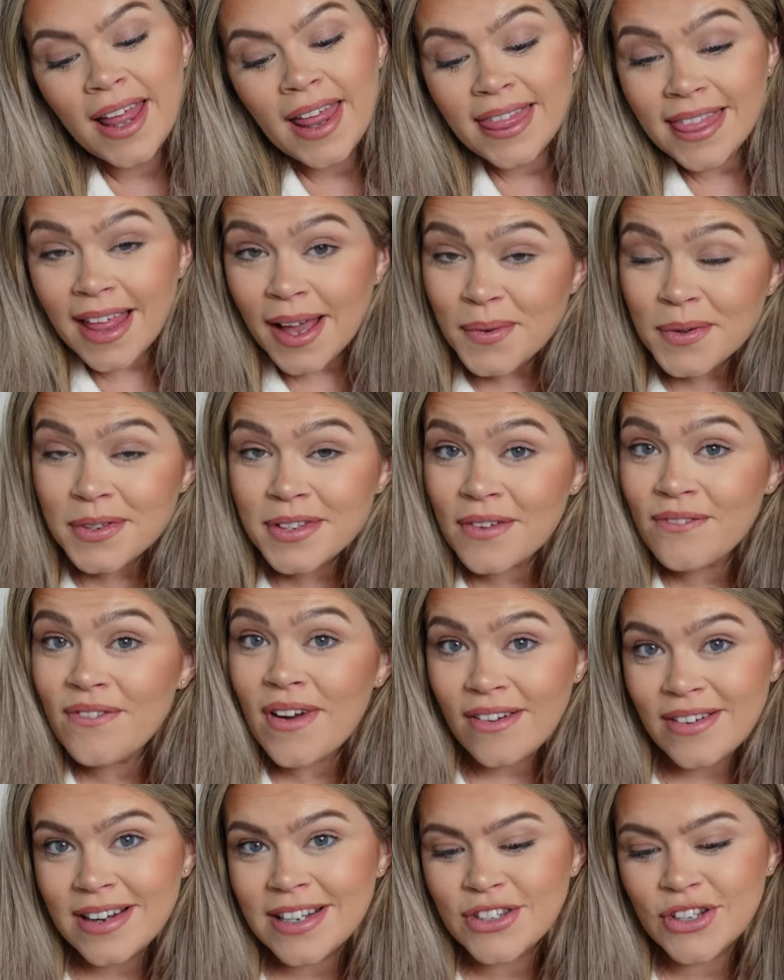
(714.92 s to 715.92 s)
that was a
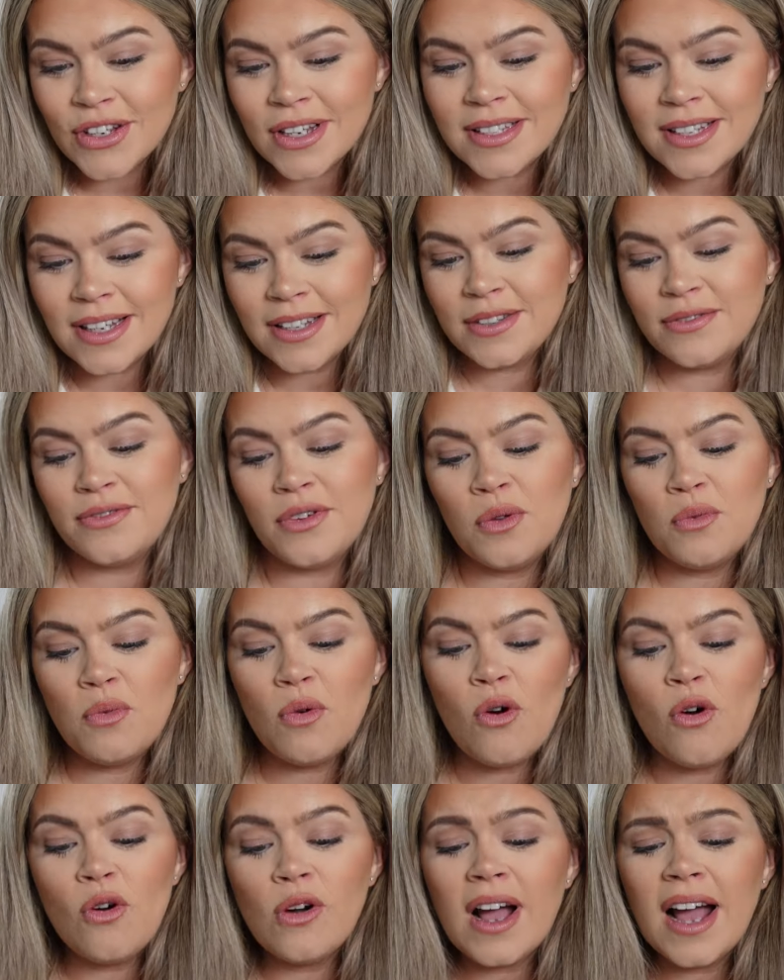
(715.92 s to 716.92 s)
very successful
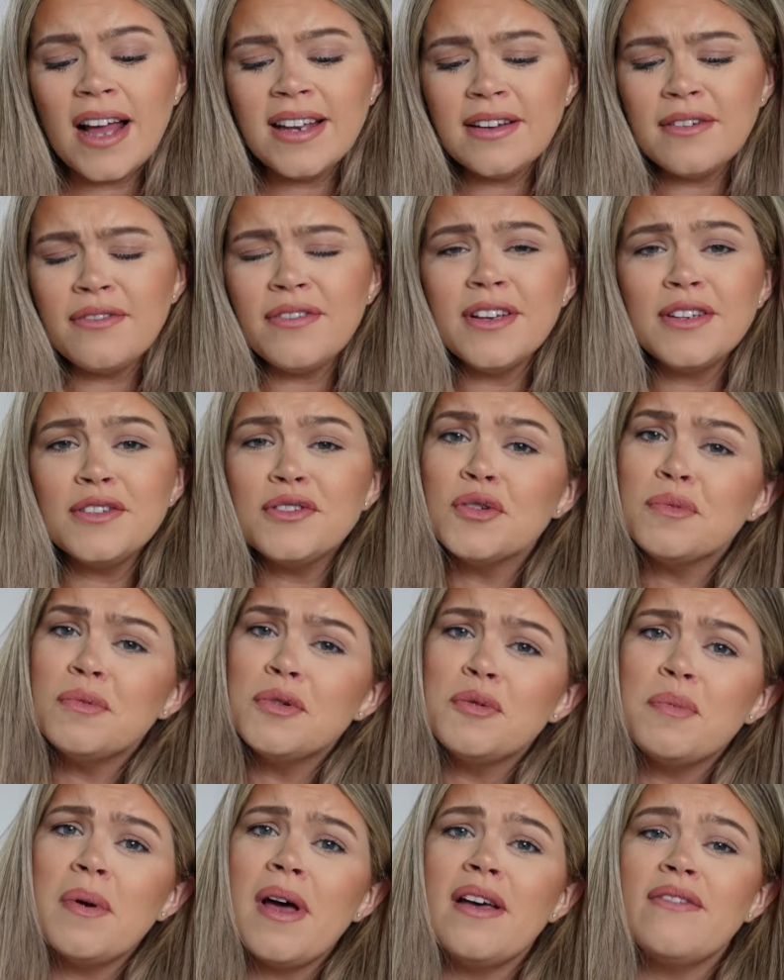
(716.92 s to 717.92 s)
walk and I feel so
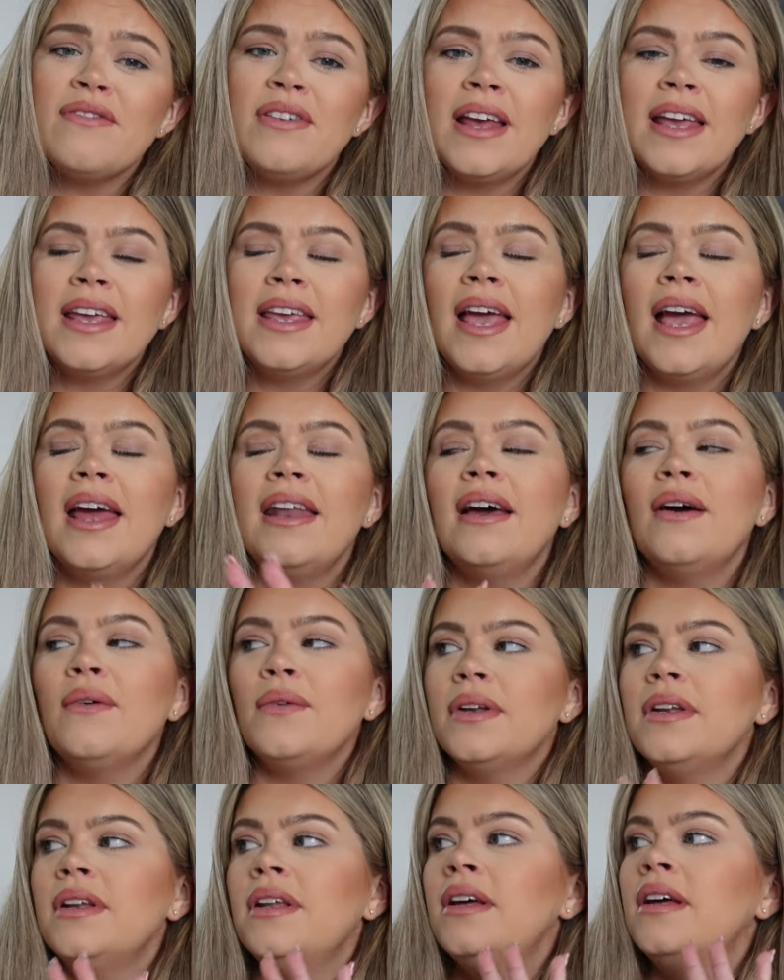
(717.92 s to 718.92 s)
much better for like getting out
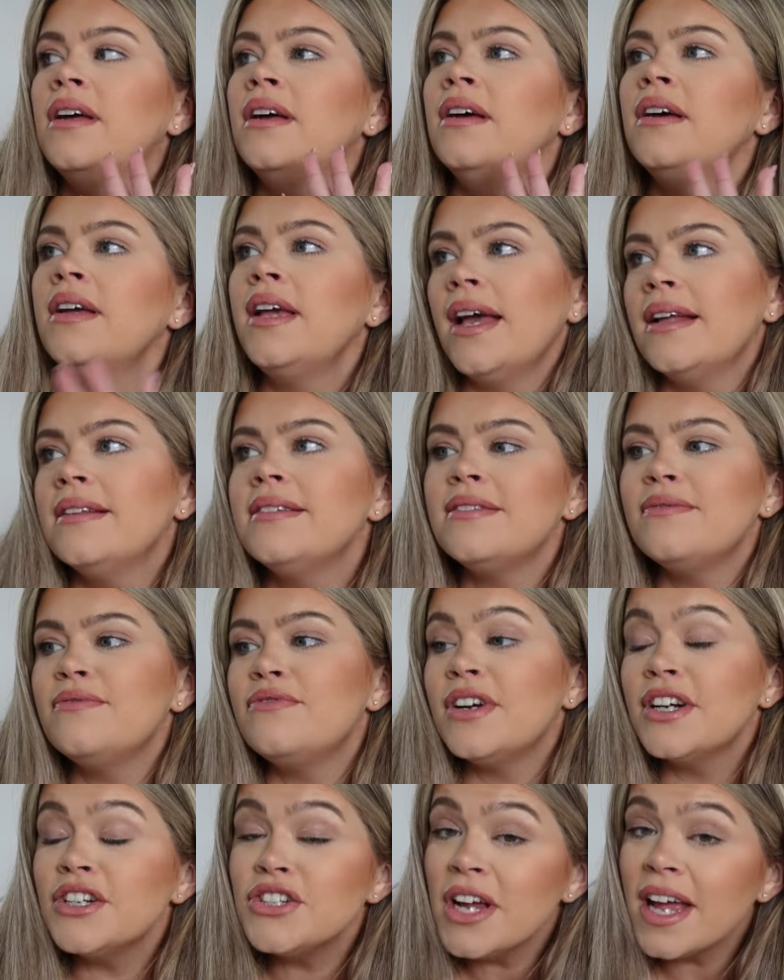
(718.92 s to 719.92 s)
and getting some
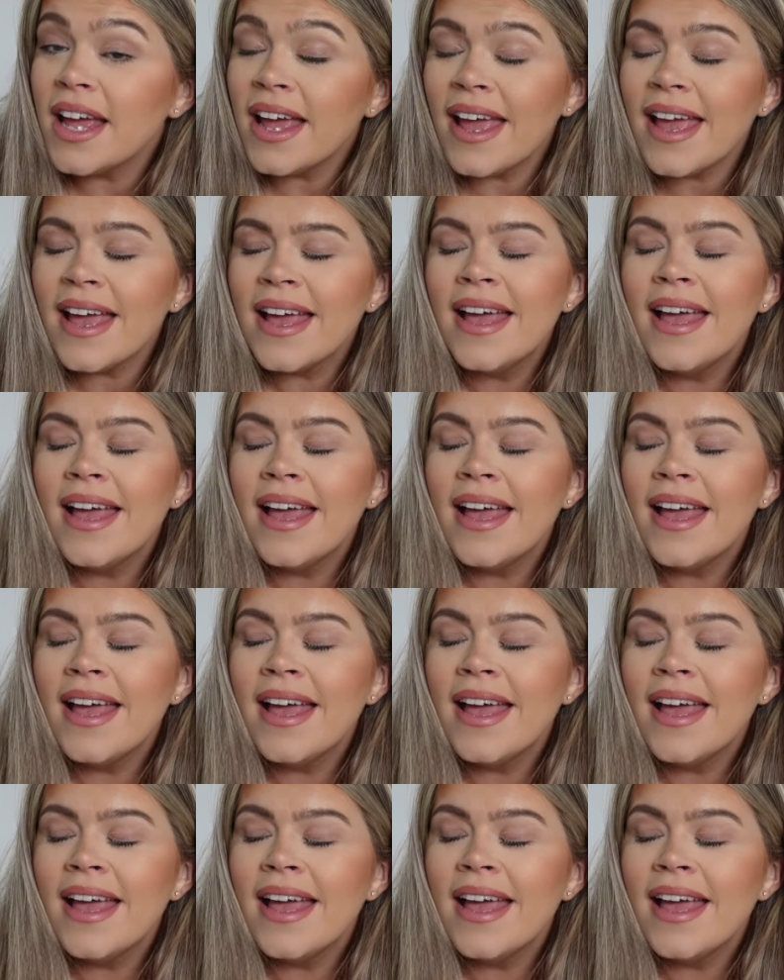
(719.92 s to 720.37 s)
fresh air.